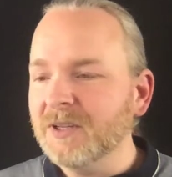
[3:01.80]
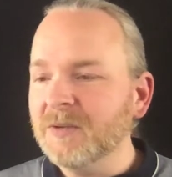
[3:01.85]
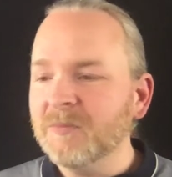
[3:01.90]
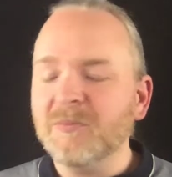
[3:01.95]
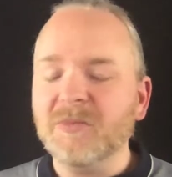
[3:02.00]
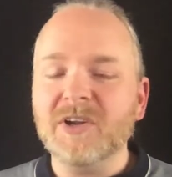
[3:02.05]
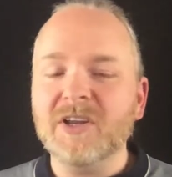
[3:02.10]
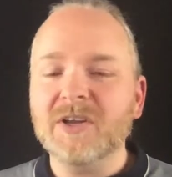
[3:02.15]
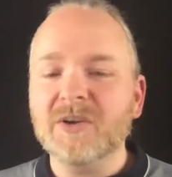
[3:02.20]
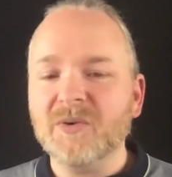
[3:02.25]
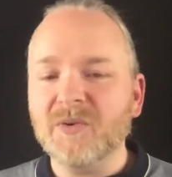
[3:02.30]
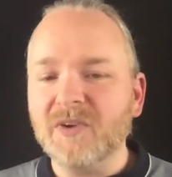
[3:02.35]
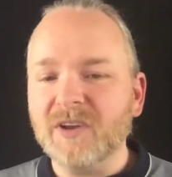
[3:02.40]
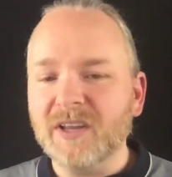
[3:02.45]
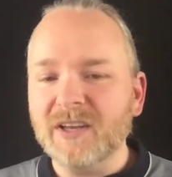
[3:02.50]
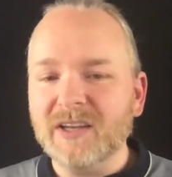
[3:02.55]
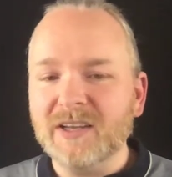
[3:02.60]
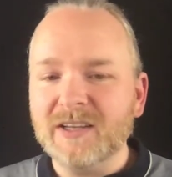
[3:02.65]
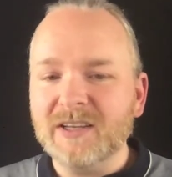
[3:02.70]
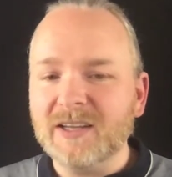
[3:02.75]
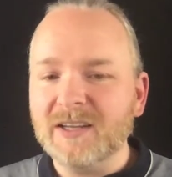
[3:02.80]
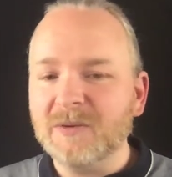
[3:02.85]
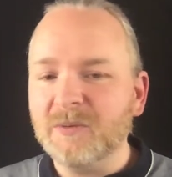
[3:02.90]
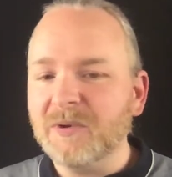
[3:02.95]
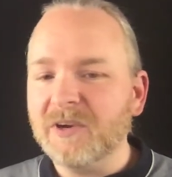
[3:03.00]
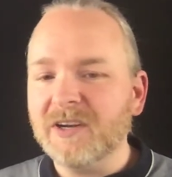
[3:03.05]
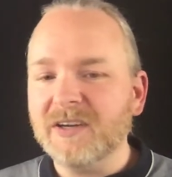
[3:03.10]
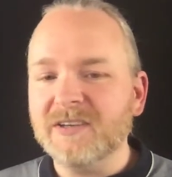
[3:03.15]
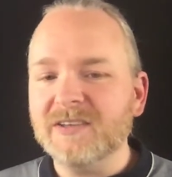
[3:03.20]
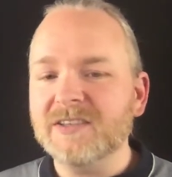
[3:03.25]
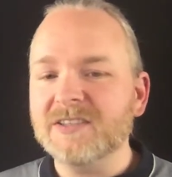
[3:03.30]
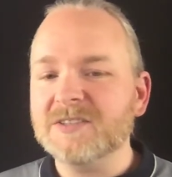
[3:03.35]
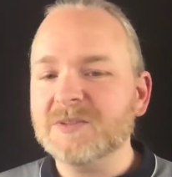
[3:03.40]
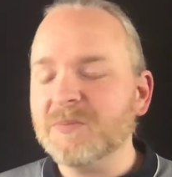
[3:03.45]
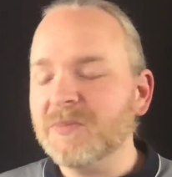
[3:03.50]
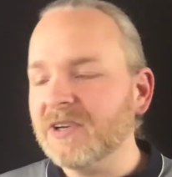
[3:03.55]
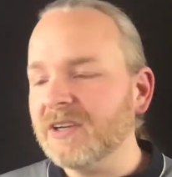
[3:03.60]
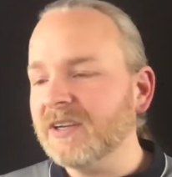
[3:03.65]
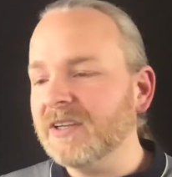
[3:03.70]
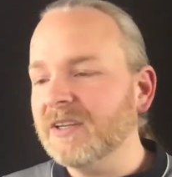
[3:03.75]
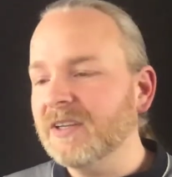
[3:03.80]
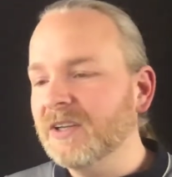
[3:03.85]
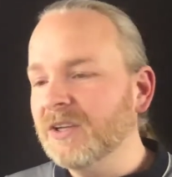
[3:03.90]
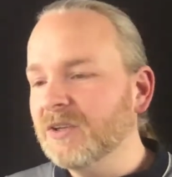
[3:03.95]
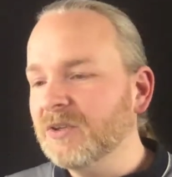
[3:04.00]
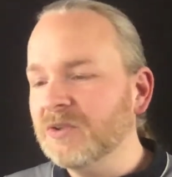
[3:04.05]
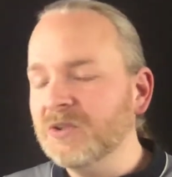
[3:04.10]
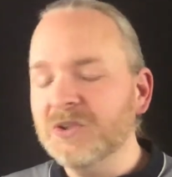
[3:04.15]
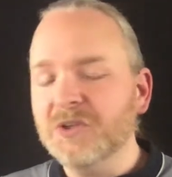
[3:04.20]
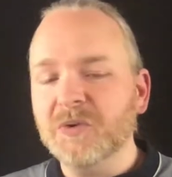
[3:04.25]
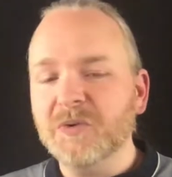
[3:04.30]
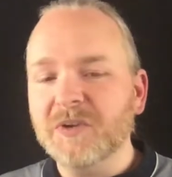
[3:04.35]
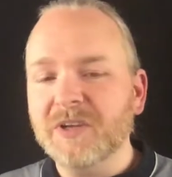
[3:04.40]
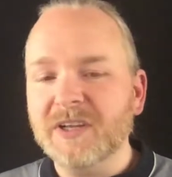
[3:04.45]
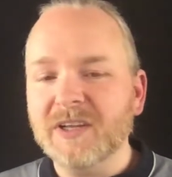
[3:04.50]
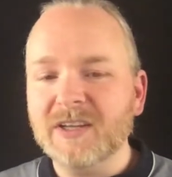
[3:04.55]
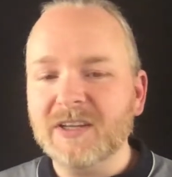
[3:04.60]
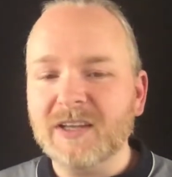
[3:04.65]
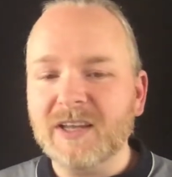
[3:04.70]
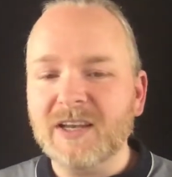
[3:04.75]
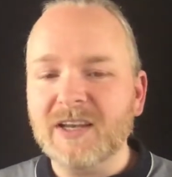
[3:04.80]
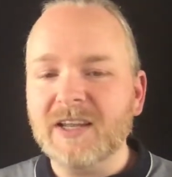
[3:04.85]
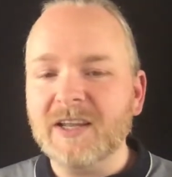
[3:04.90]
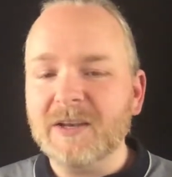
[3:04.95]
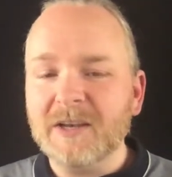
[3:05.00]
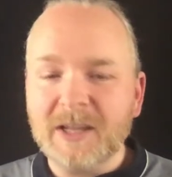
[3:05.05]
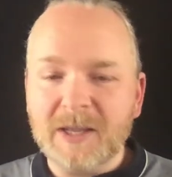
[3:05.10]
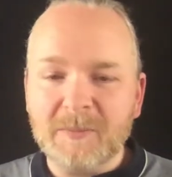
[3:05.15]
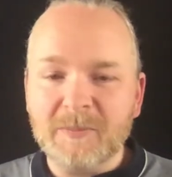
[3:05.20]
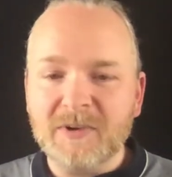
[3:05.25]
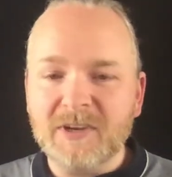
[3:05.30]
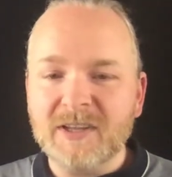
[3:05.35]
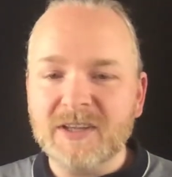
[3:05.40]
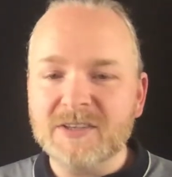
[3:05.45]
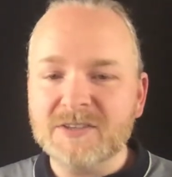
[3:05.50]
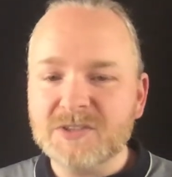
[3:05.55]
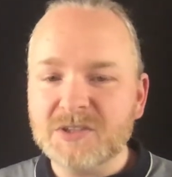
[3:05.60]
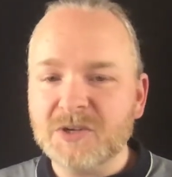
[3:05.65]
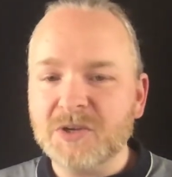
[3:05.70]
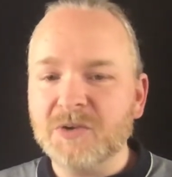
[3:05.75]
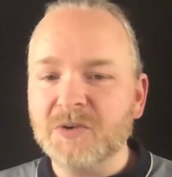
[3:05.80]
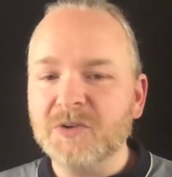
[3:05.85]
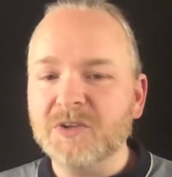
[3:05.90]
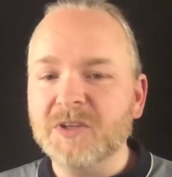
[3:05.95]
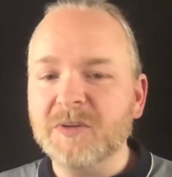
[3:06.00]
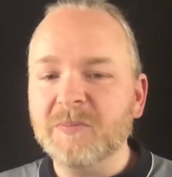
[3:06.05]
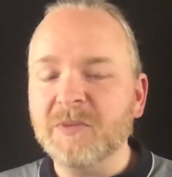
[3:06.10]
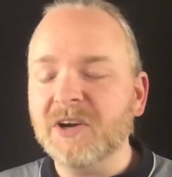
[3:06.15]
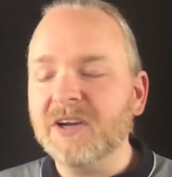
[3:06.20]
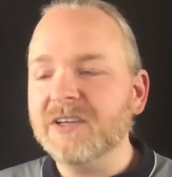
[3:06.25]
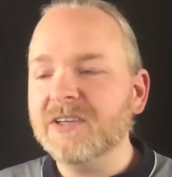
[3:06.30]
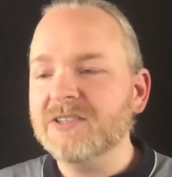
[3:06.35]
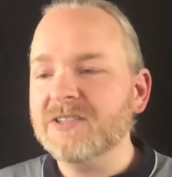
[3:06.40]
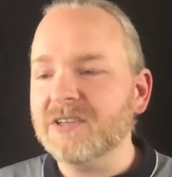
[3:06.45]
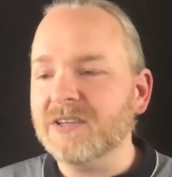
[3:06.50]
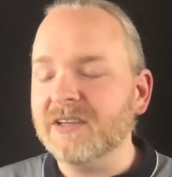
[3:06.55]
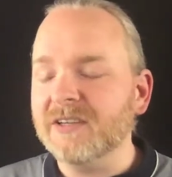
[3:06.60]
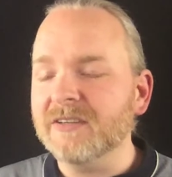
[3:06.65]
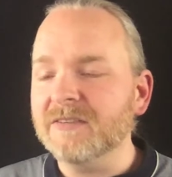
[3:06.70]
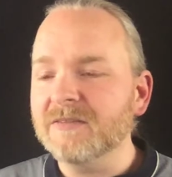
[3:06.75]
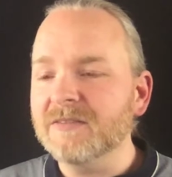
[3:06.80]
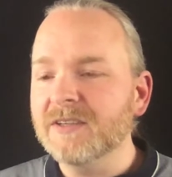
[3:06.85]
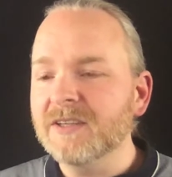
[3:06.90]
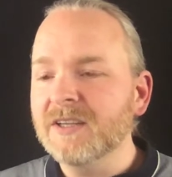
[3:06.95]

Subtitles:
by creating that awareness, by doing and enabling security by design.